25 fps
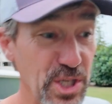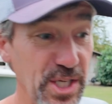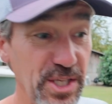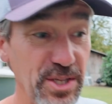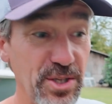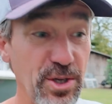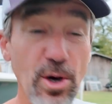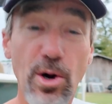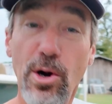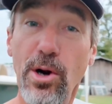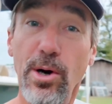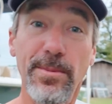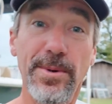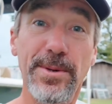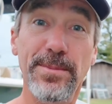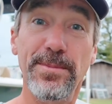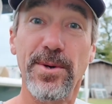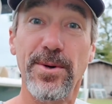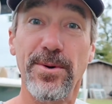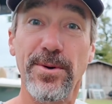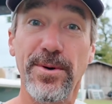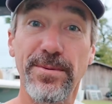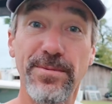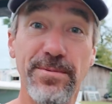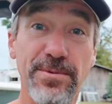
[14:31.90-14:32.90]
like the Garmin
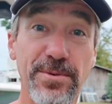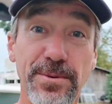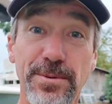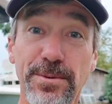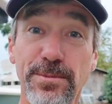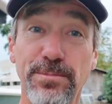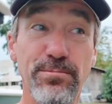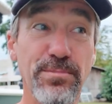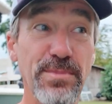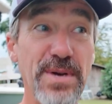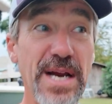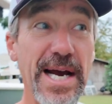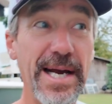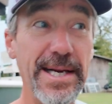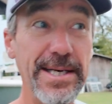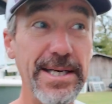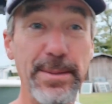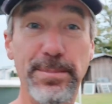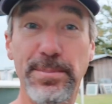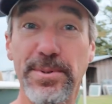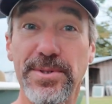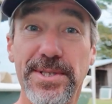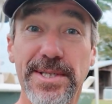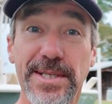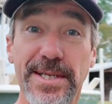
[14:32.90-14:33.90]
motor. For
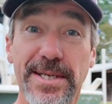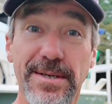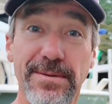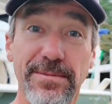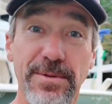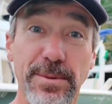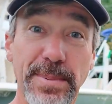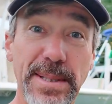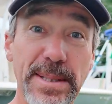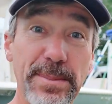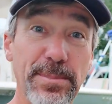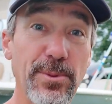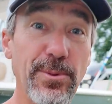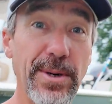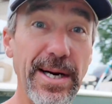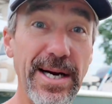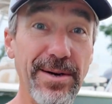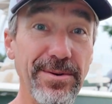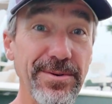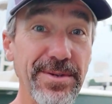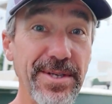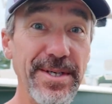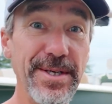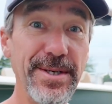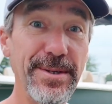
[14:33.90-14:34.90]
90% of the people
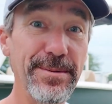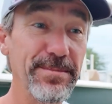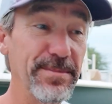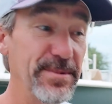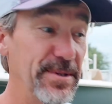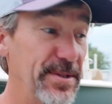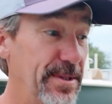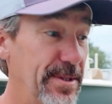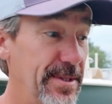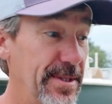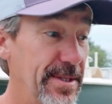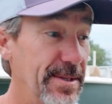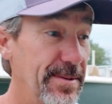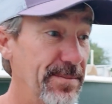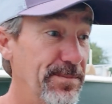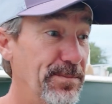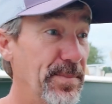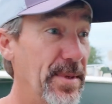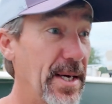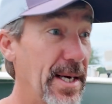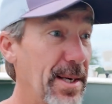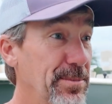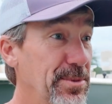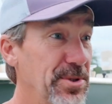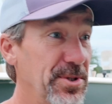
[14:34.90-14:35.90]
out there,
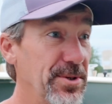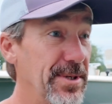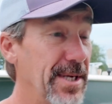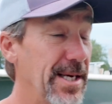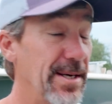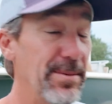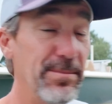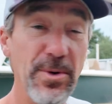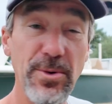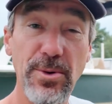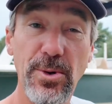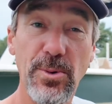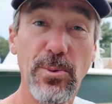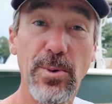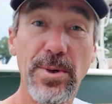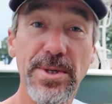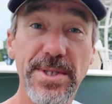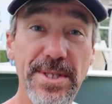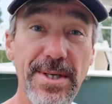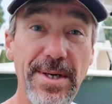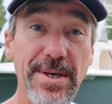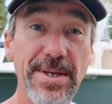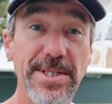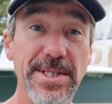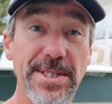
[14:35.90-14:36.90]
I'm sure that motor
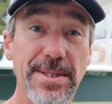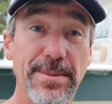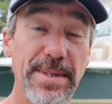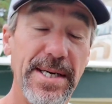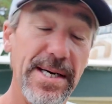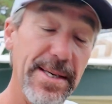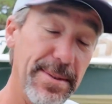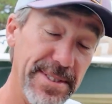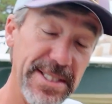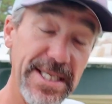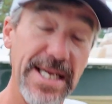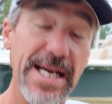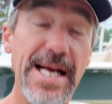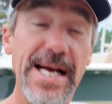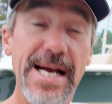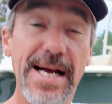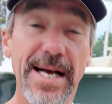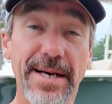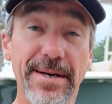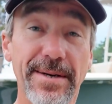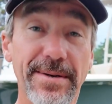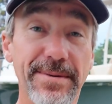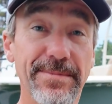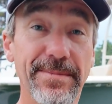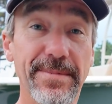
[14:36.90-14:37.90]
works awesome, and I'm
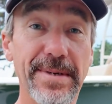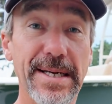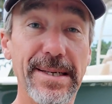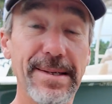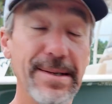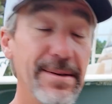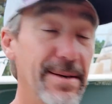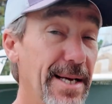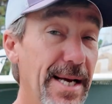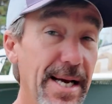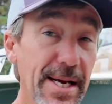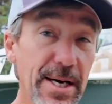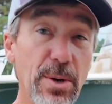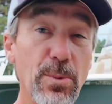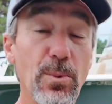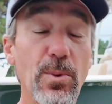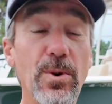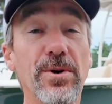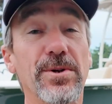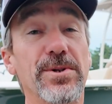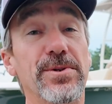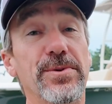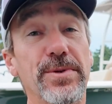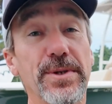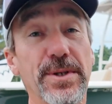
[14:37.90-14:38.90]
glad. I'm glad it
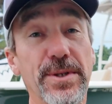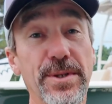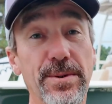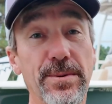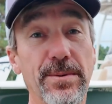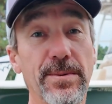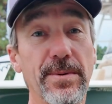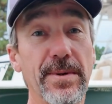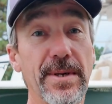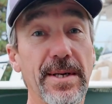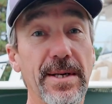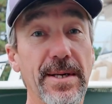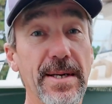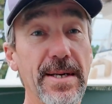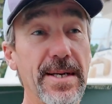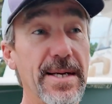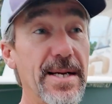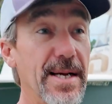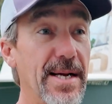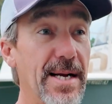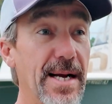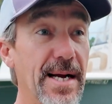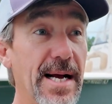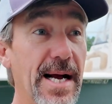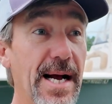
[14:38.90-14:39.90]
works for you.
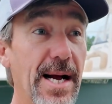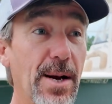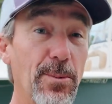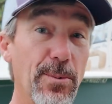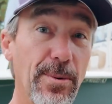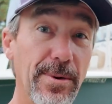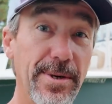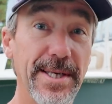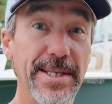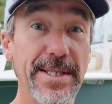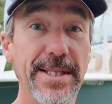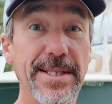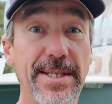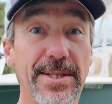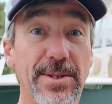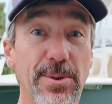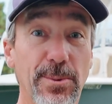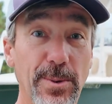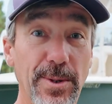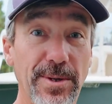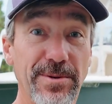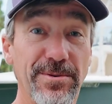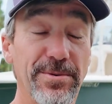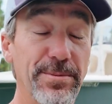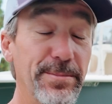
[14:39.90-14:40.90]
I wanted it to
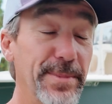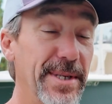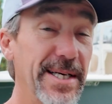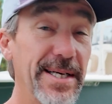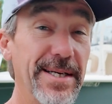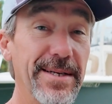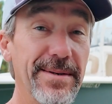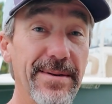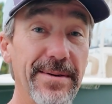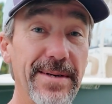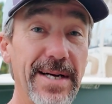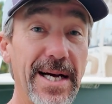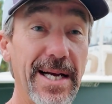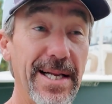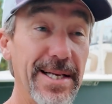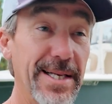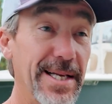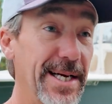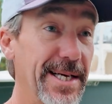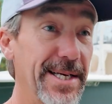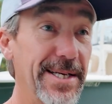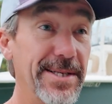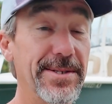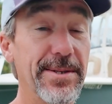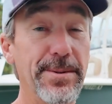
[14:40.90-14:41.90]
work for me. I
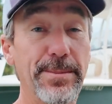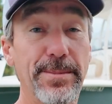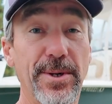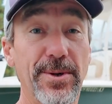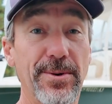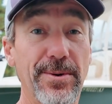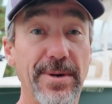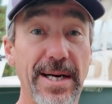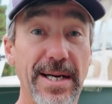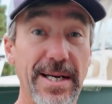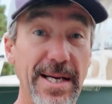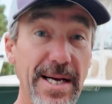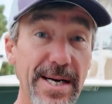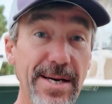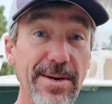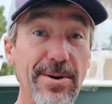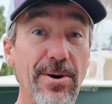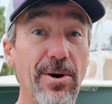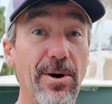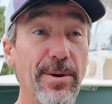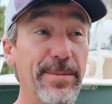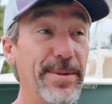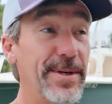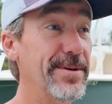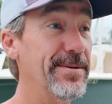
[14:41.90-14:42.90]
like the motor. I like
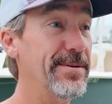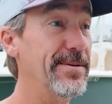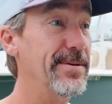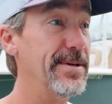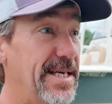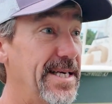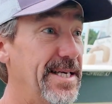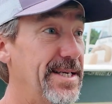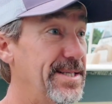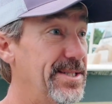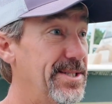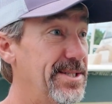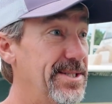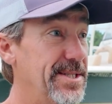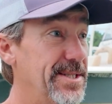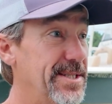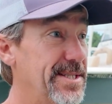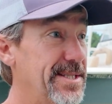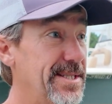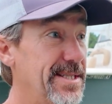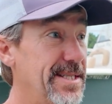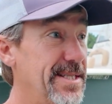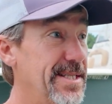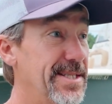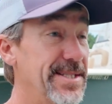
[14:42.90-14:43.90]
Garmin. It
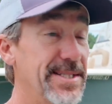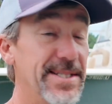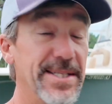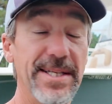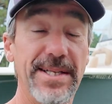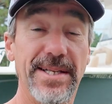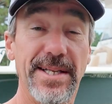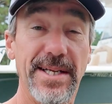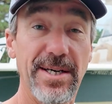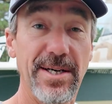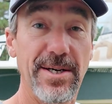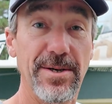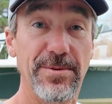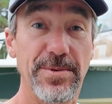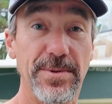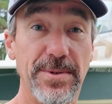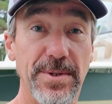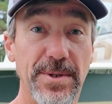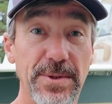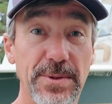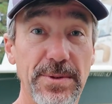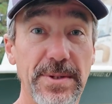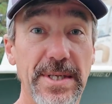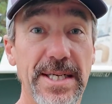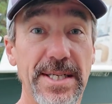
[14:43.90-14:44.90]
just isn't there for
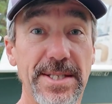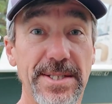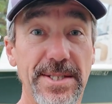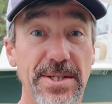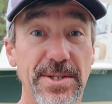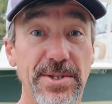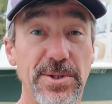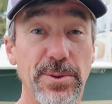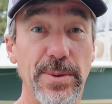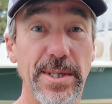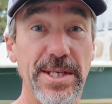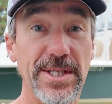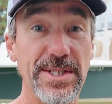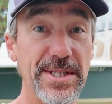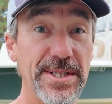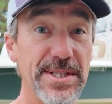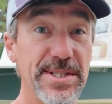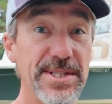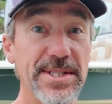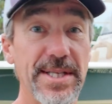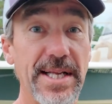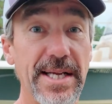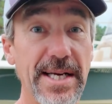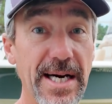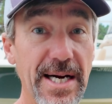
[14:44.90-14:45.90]
the unique
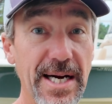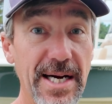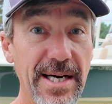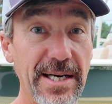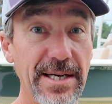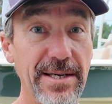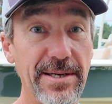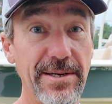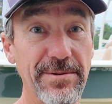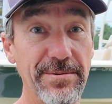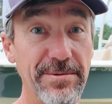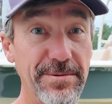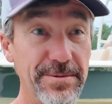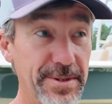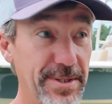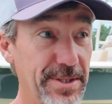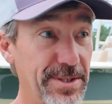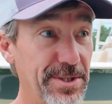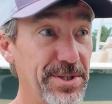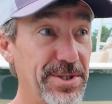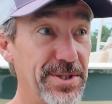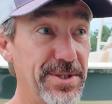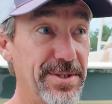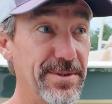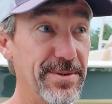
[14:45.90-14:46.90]
situations that I
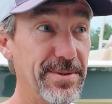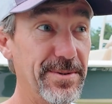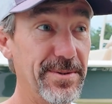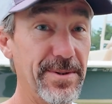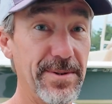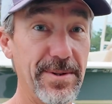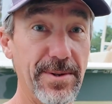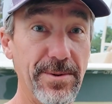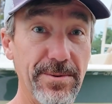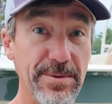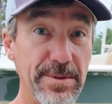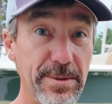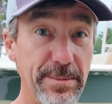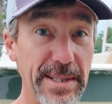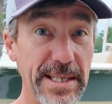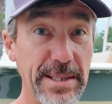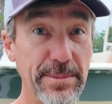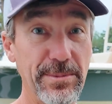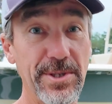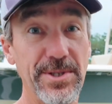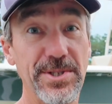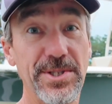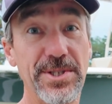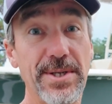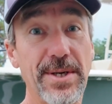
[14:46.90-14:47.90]
fish on the Bay
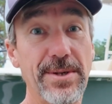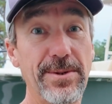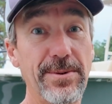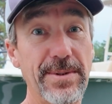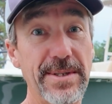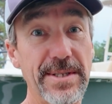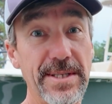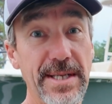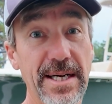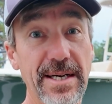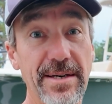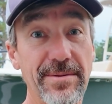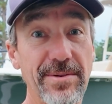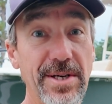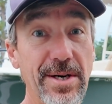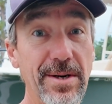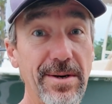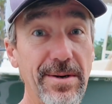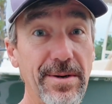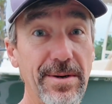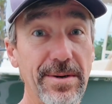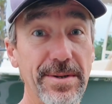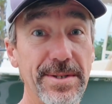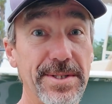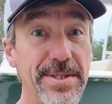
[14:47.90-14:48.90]
Bridge Tunnel in the heavy
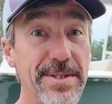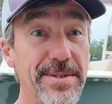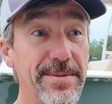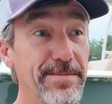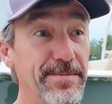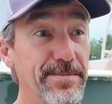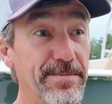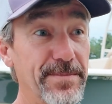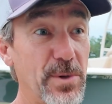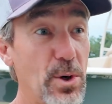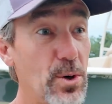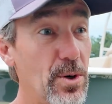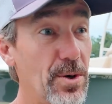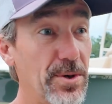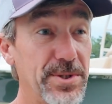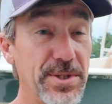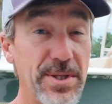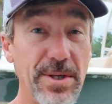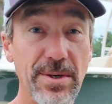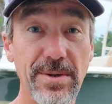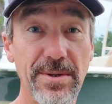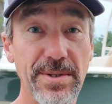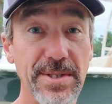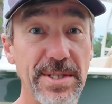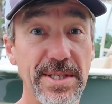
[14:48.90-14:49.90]
currents, cross
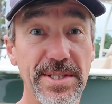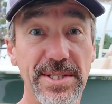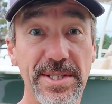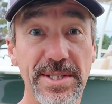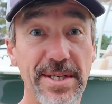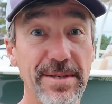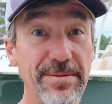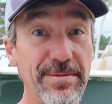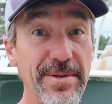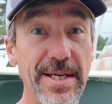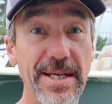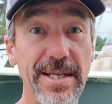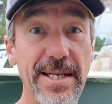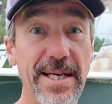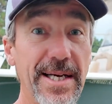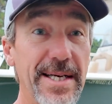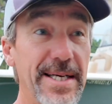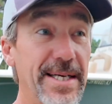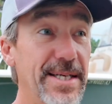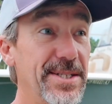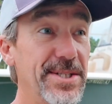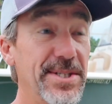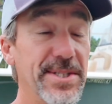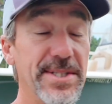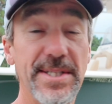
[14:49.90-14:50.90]
currents and stuff like that.
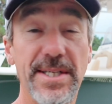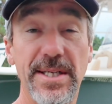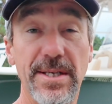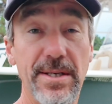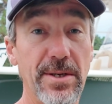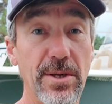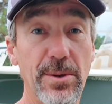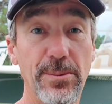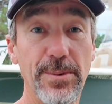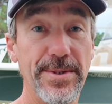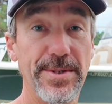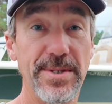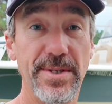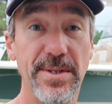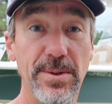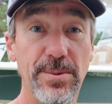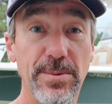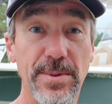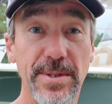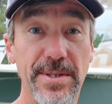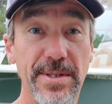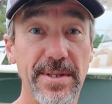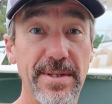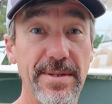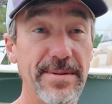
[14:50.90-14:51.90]
It just didn't know what to do
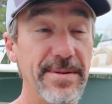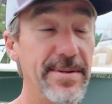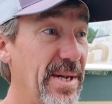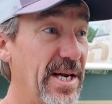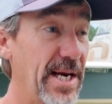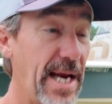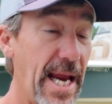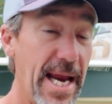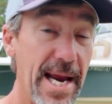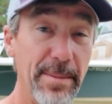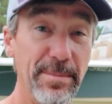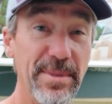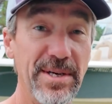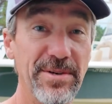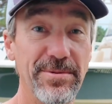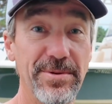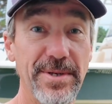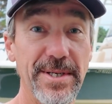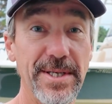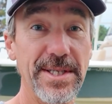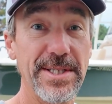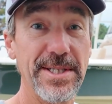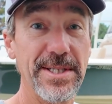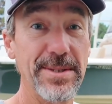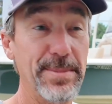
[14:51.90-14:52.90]
with it. It can be
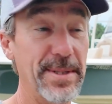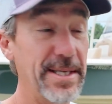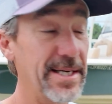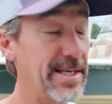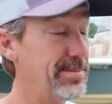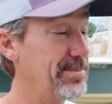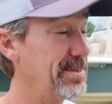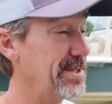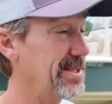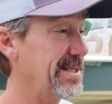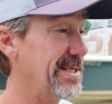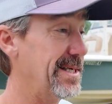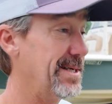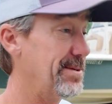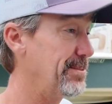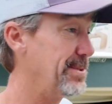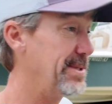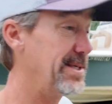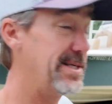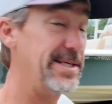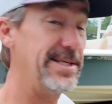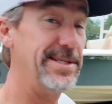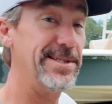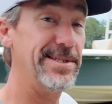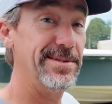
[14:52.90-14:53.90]
fixed, but I'm just not
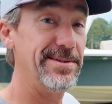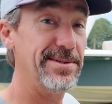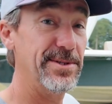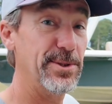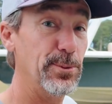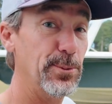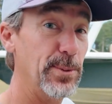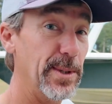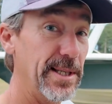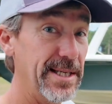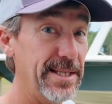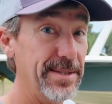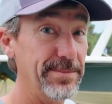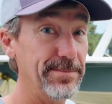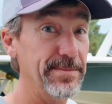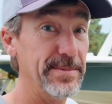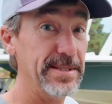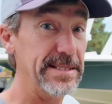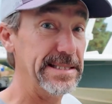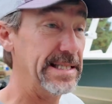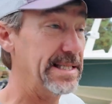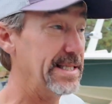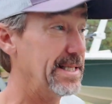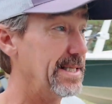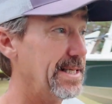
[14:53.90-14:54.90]
willing to wait.
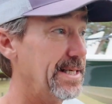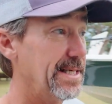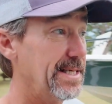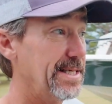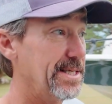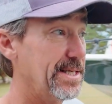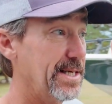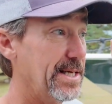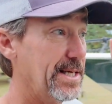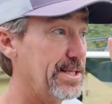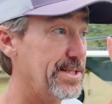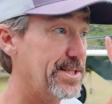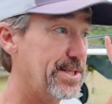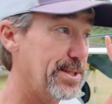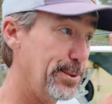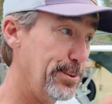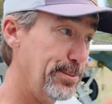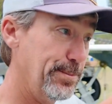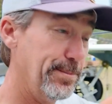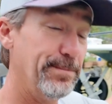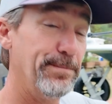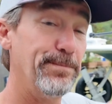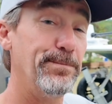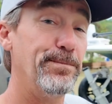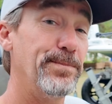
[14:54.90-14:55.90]

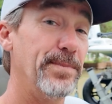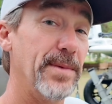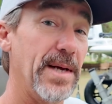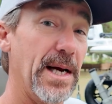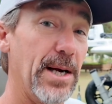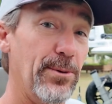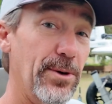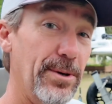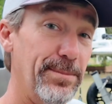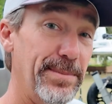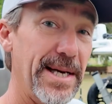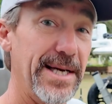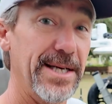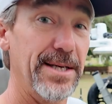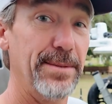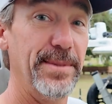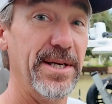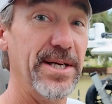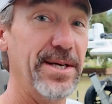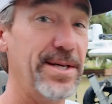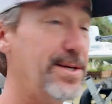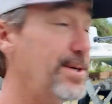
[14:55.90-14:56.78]
So I went back to Minn